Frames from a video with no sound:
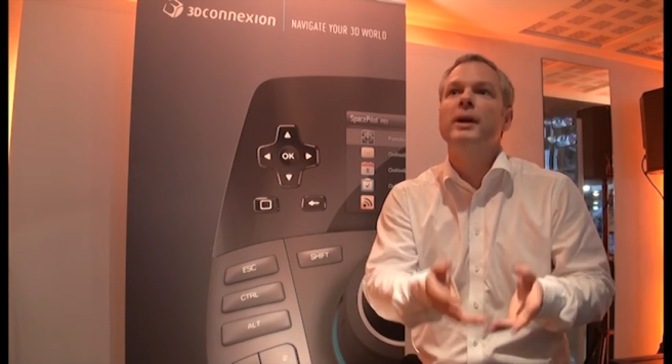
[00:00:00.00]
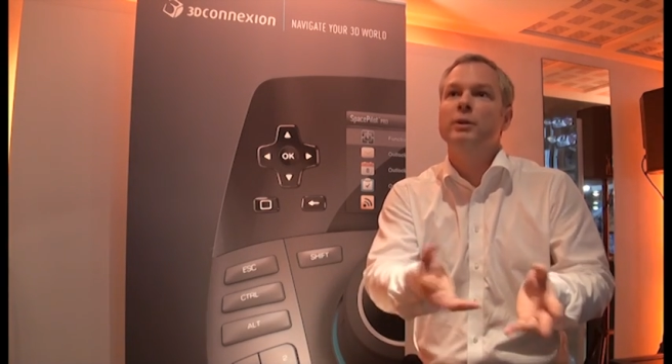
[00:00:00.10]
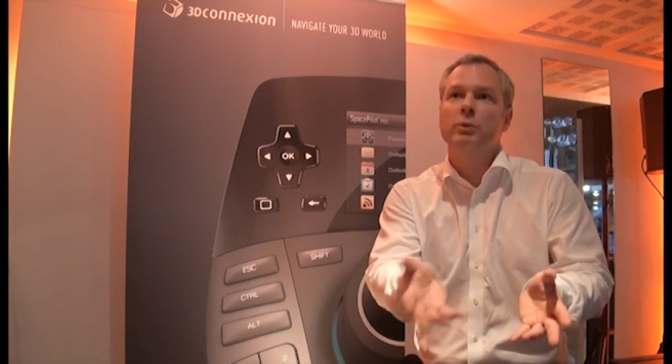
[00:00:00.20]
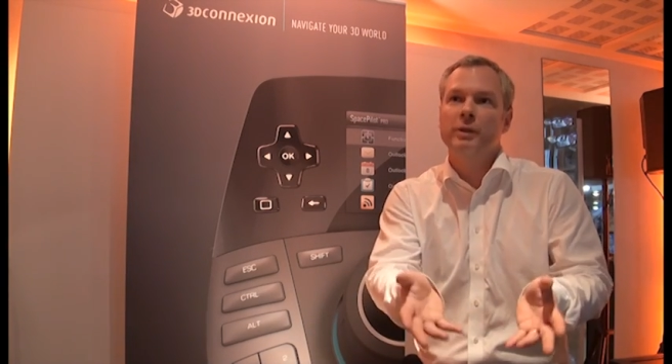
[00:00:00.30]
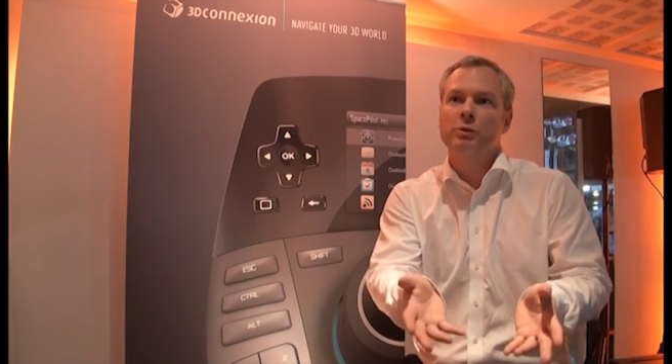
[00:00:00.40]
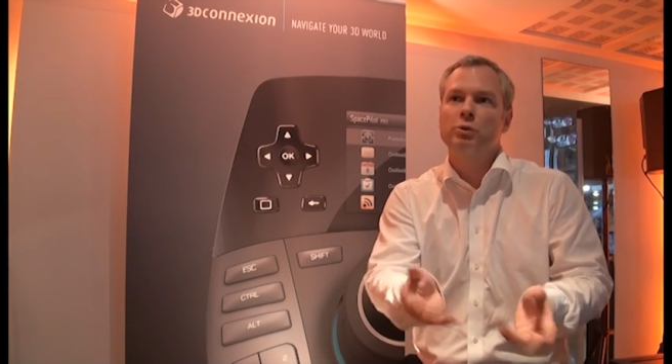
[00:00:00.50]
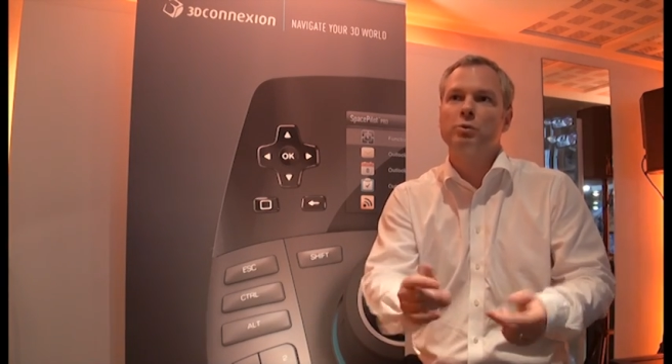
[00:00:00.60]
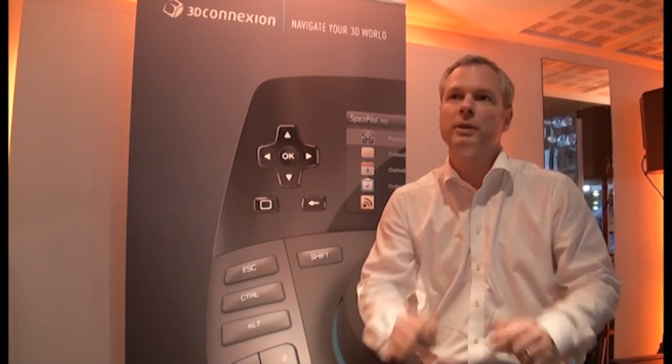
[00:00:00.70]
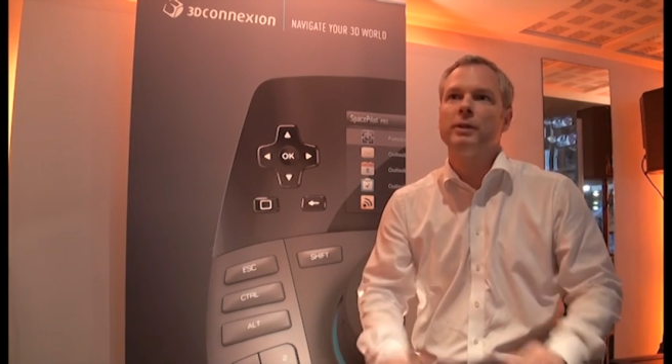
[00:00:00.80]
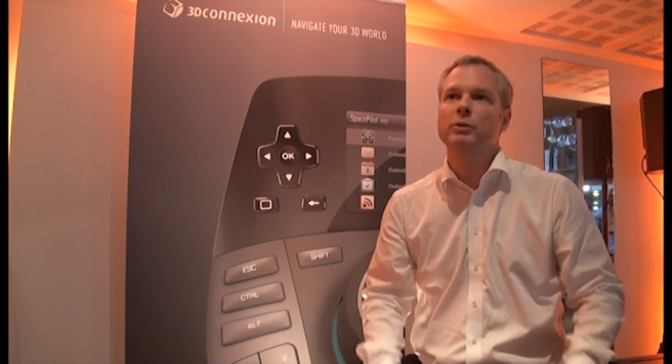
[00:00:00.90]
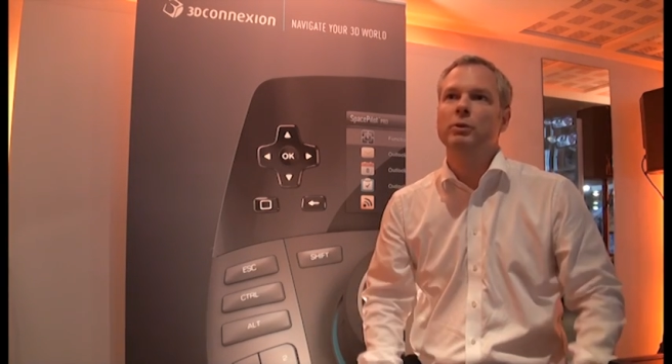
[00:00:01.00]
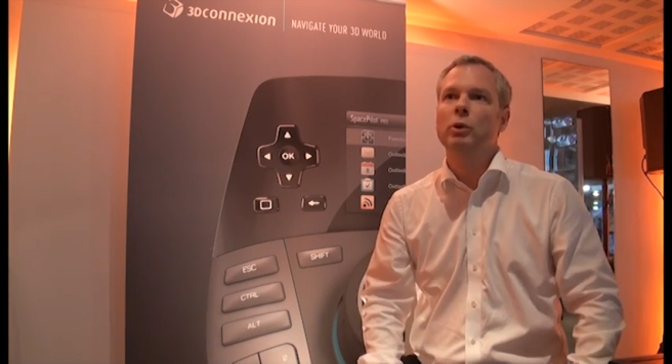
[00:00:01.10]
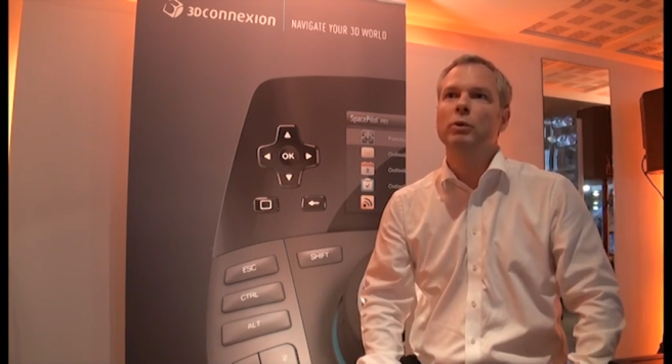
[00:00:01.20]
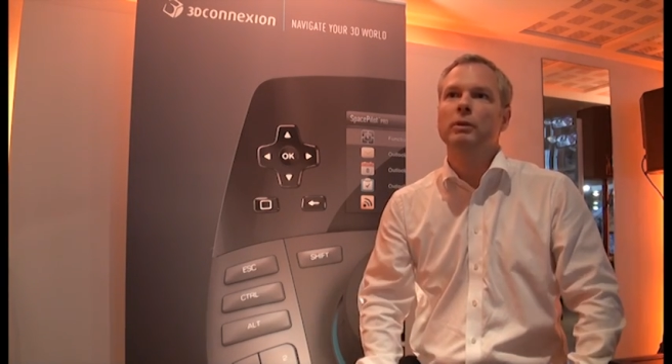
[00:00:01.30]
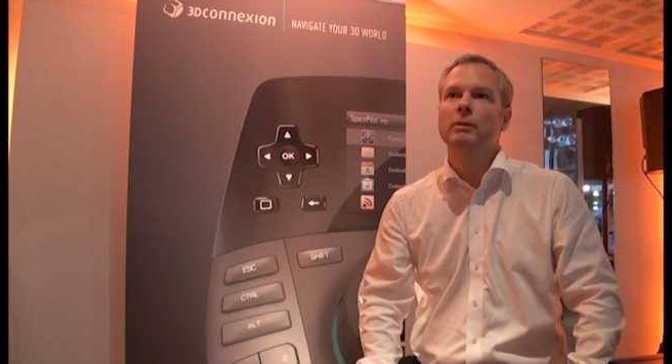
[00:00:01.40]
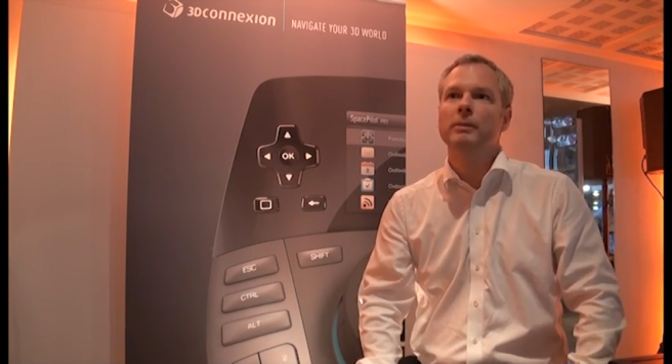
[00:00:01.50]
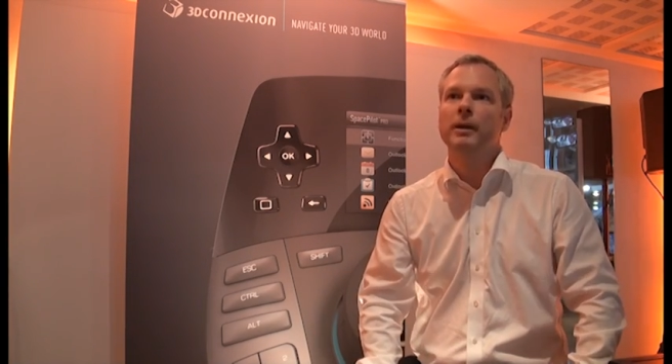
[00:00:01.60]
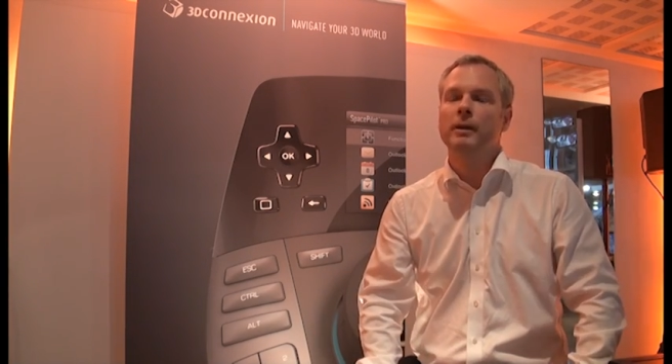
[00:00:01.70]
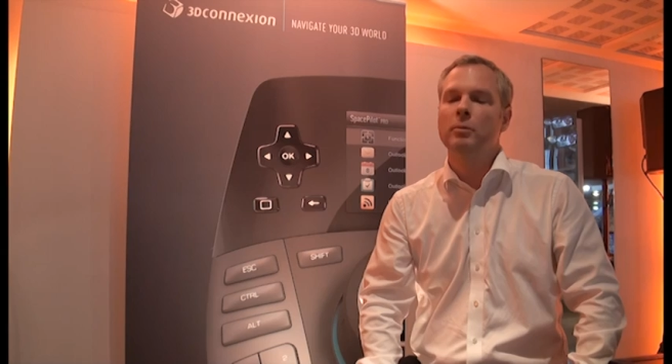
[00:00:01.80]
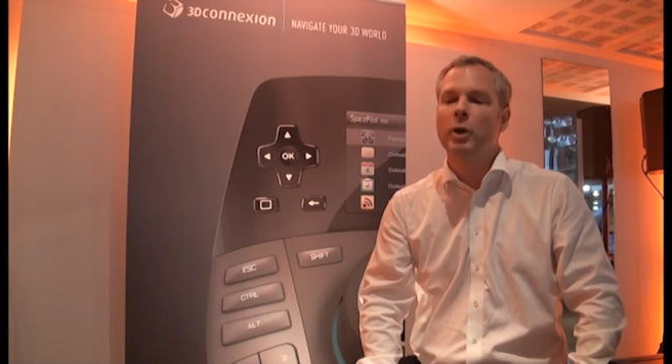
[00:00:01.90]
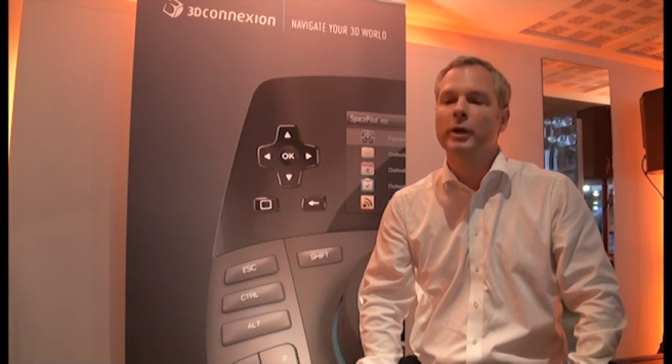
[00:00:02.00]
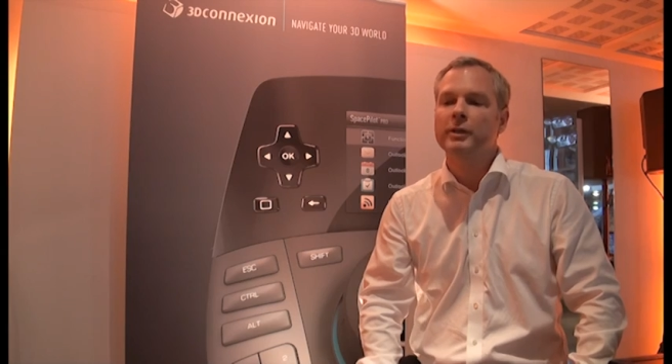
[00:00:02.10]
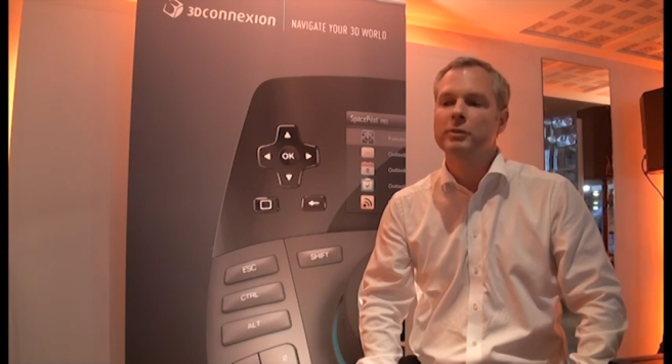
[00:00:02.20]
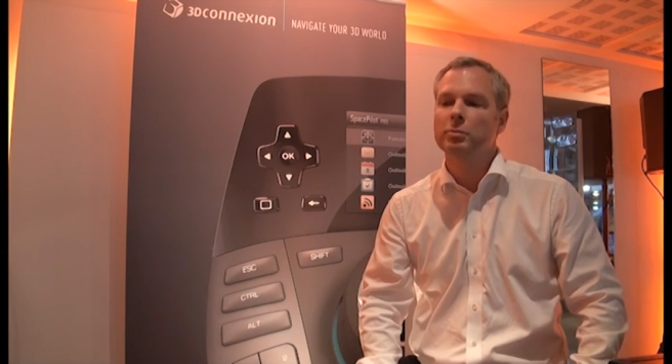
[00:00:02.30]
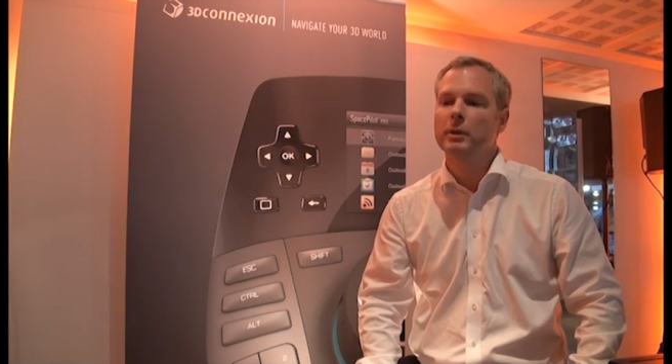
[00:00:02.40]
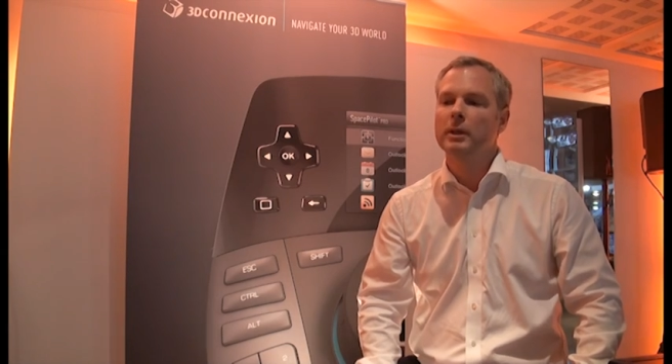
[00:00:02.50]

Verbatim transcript: and your industry in your local markets.